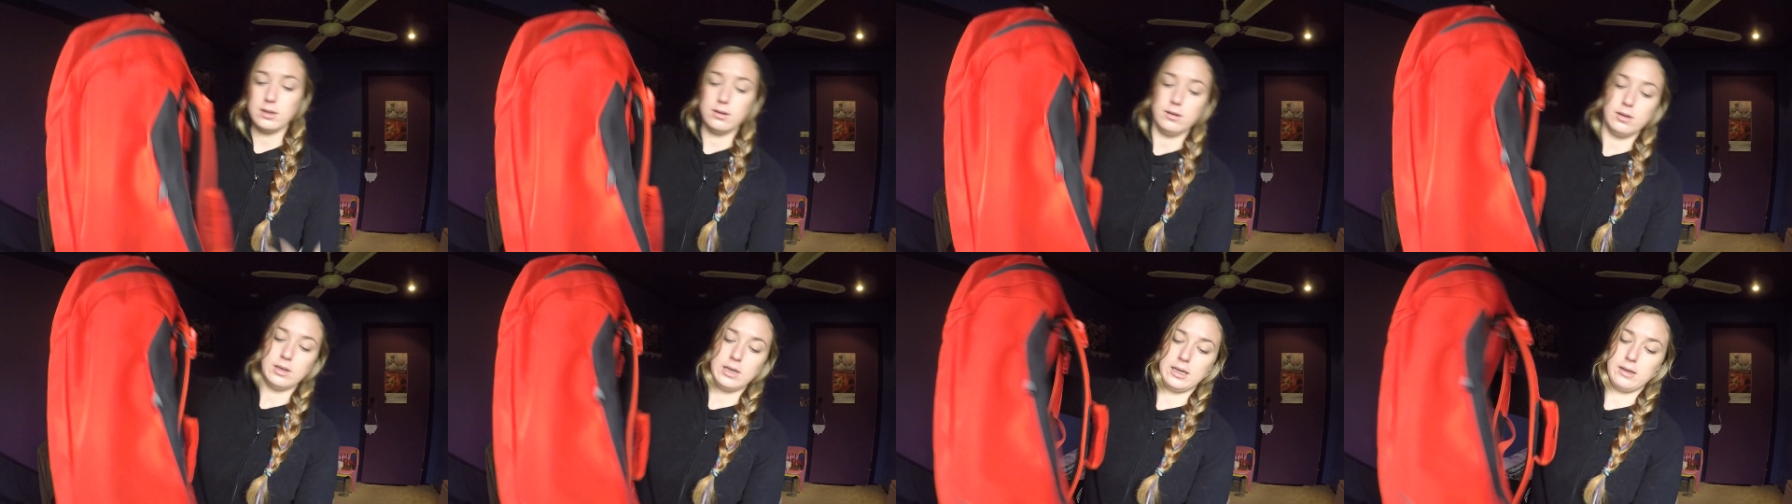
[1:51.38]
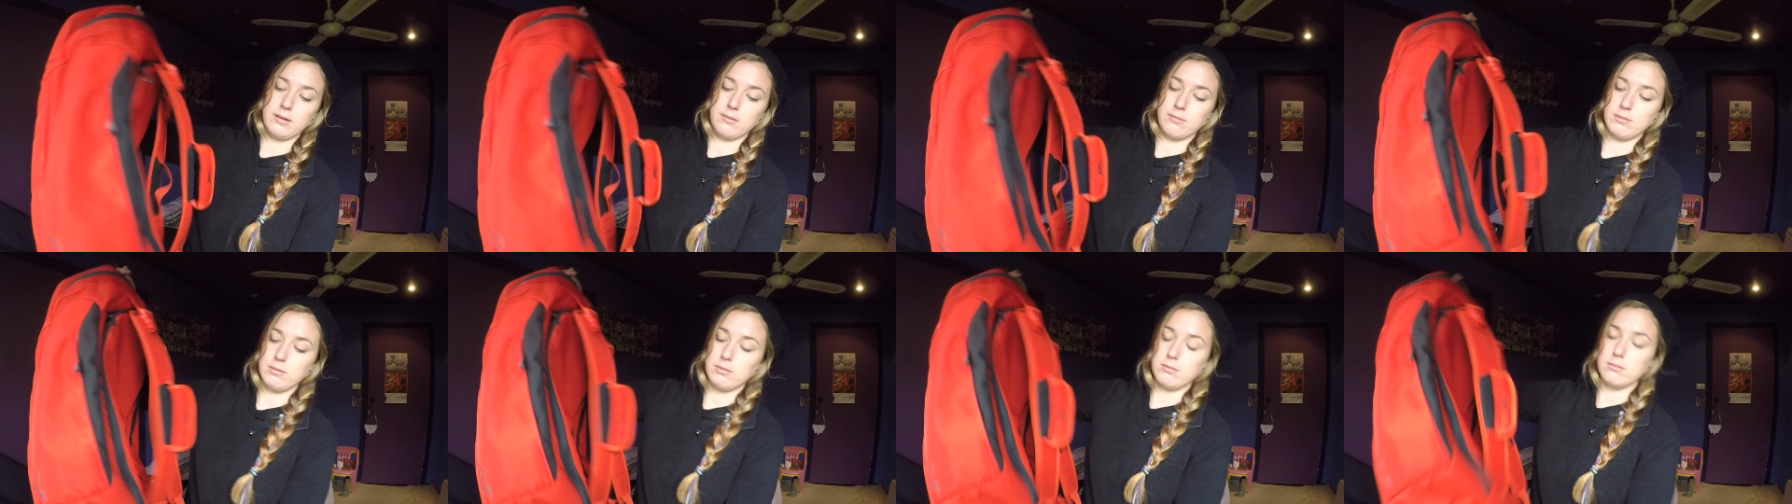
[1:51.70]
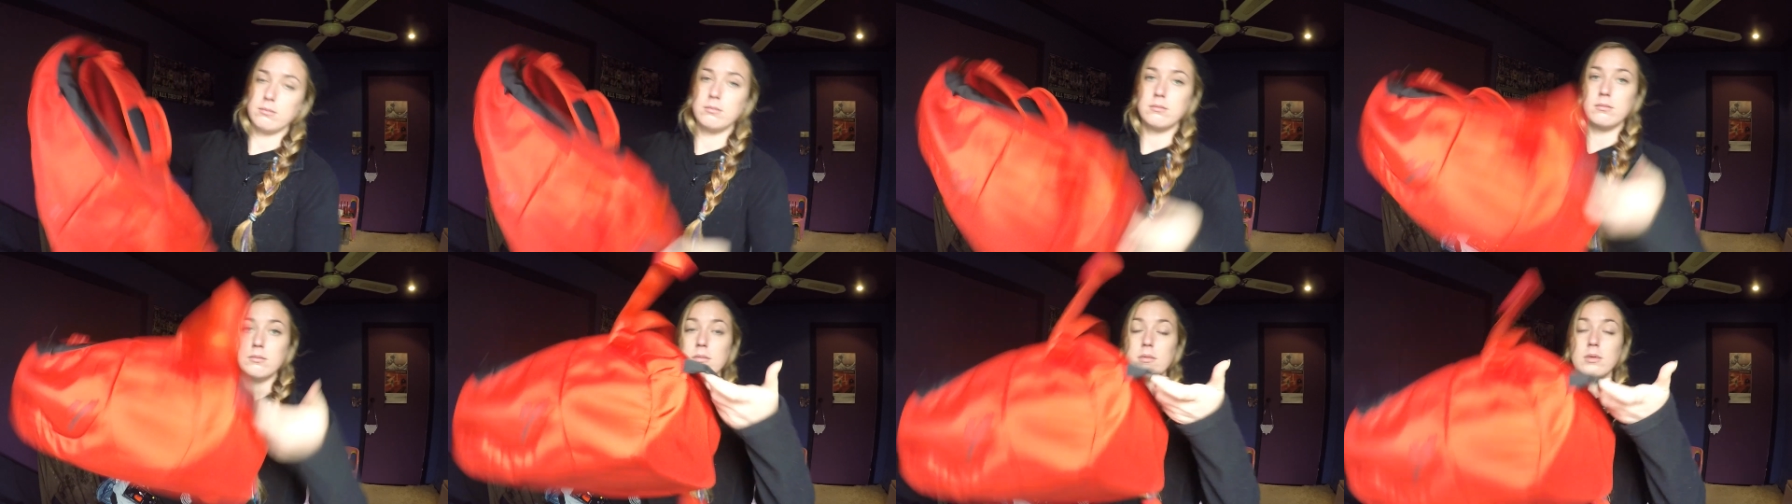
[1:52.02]
in
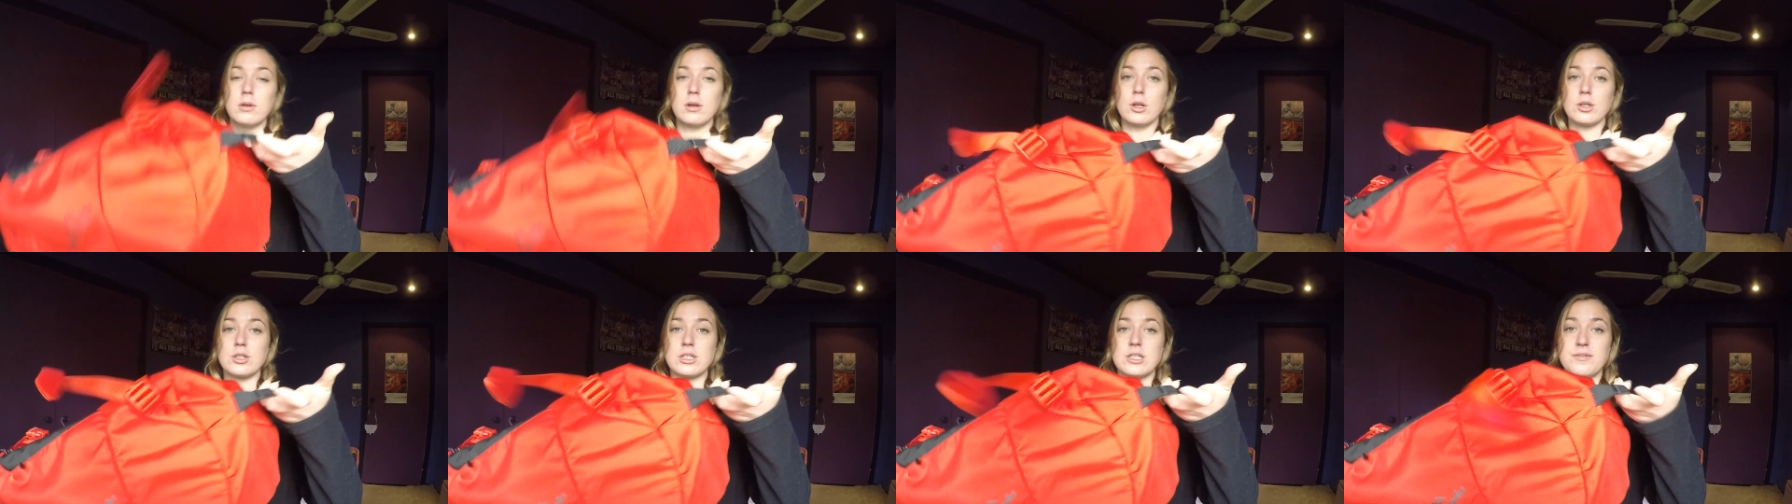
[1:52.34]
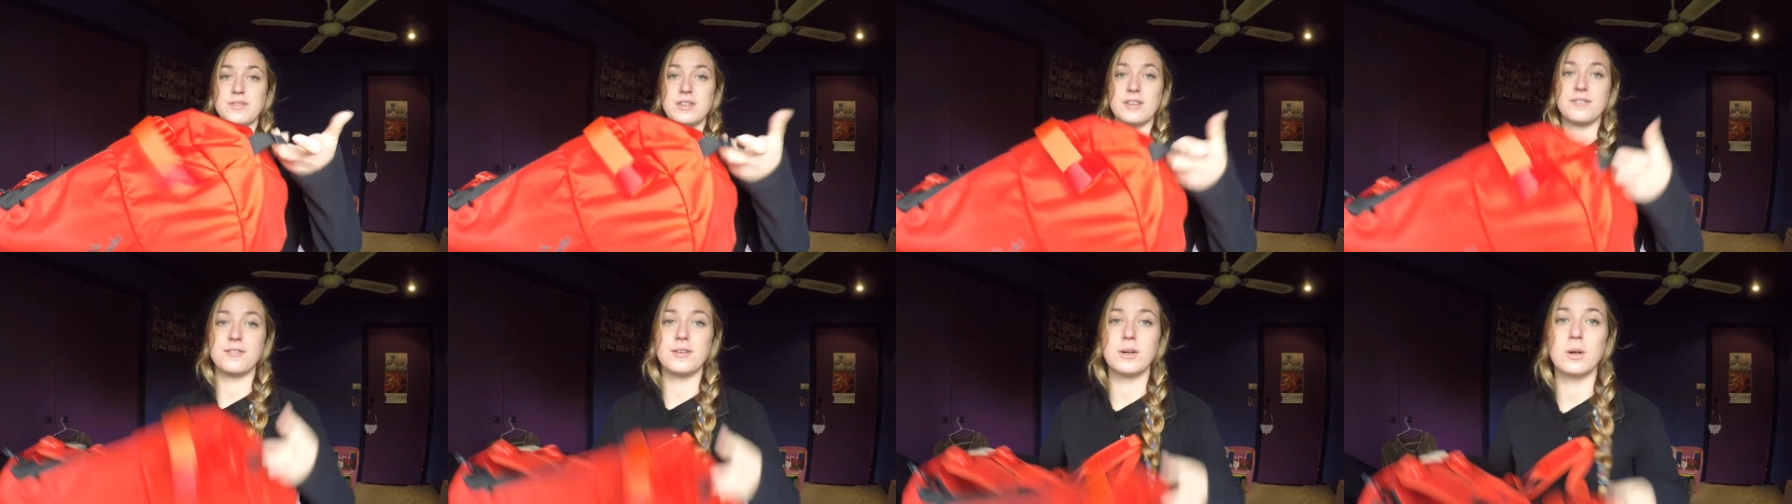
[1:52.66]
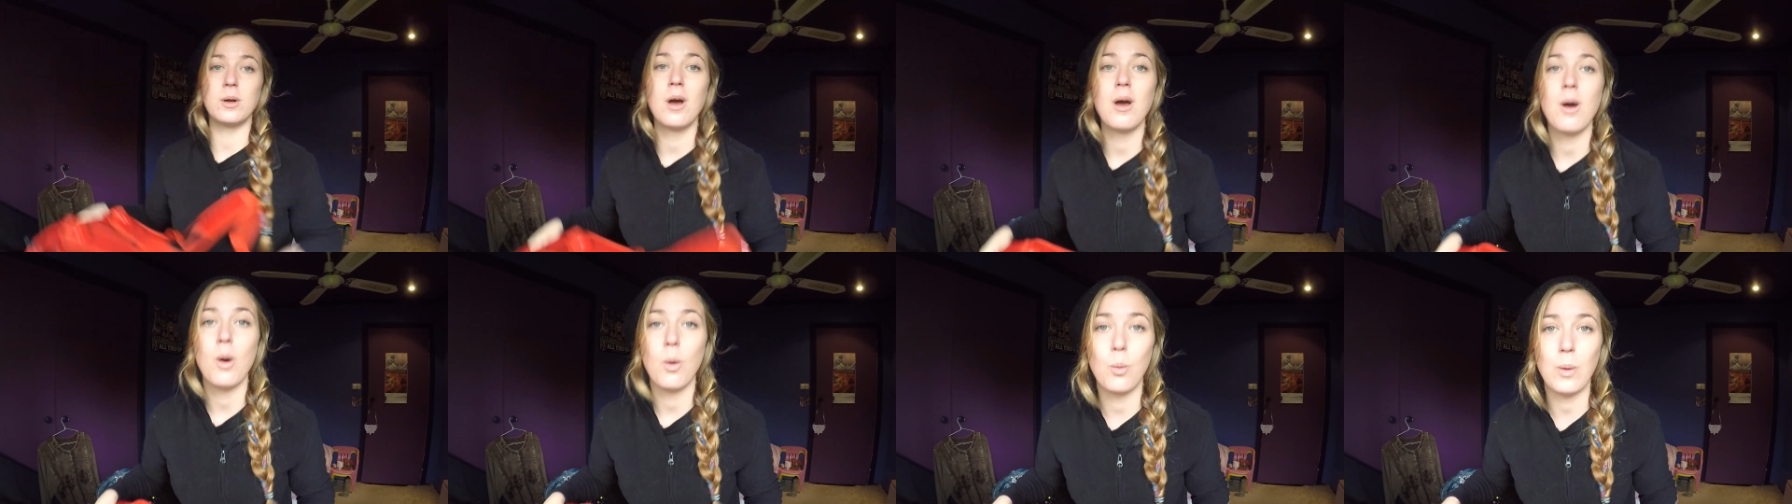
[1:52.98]
lots of different
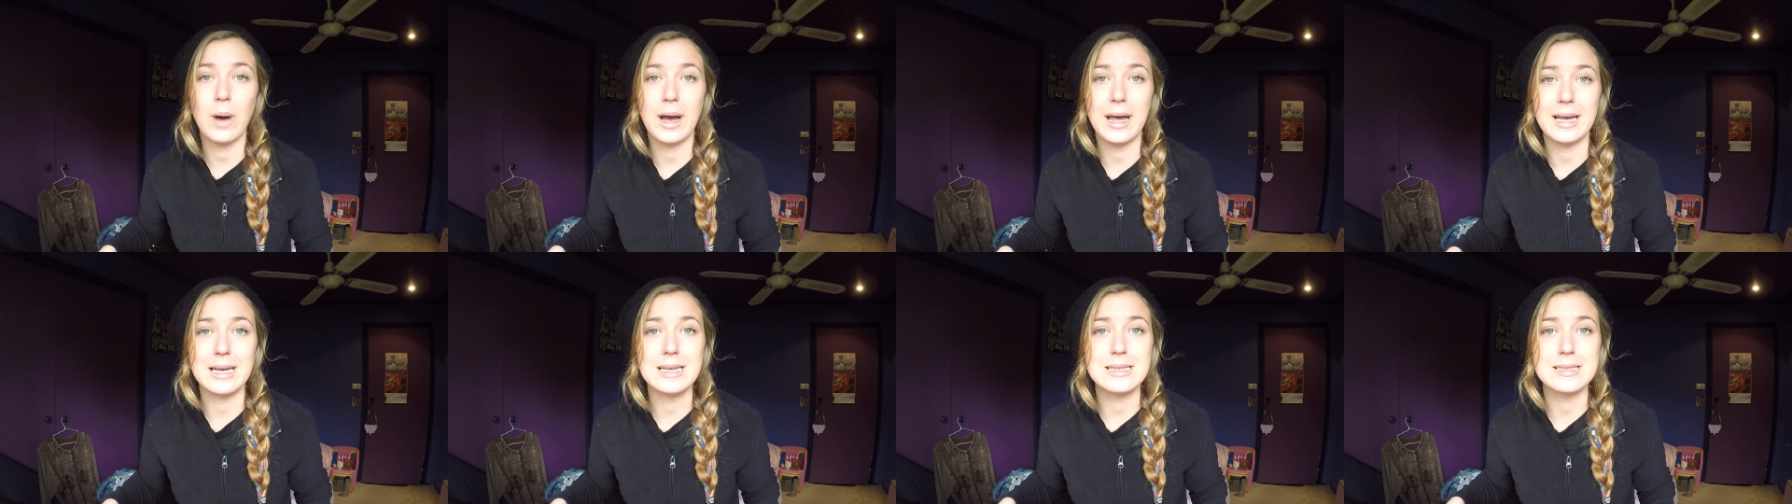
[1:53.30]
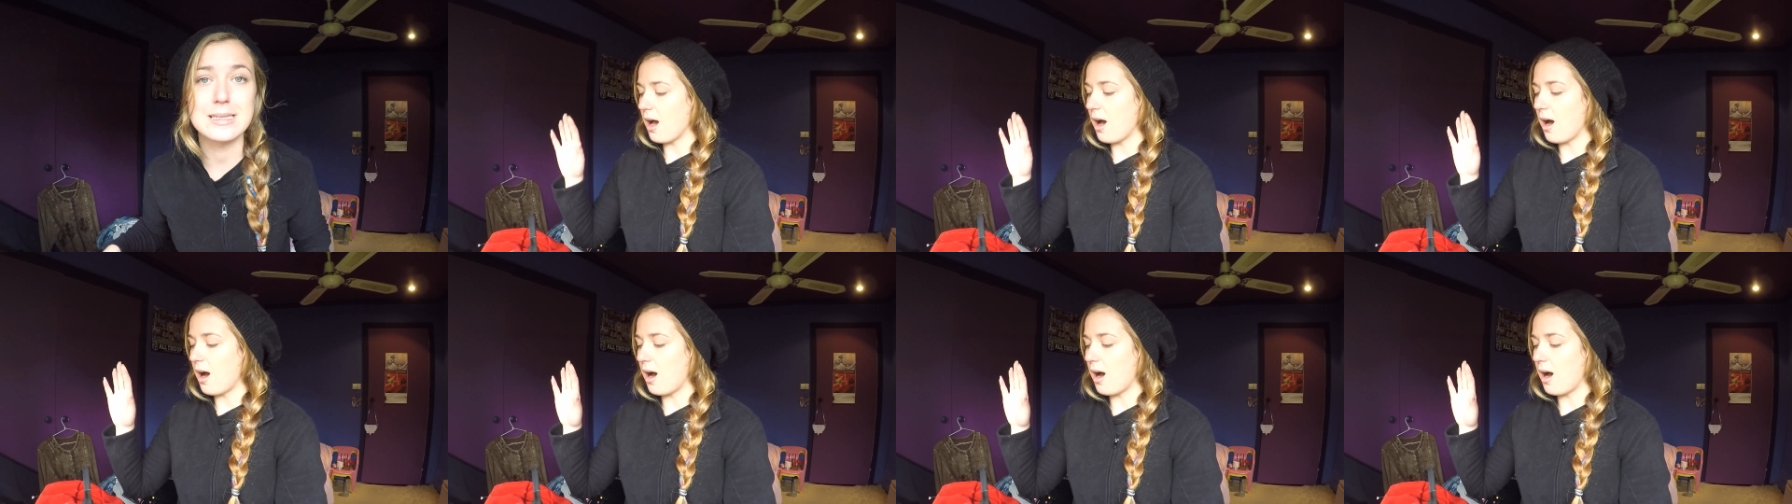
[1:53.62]
ways.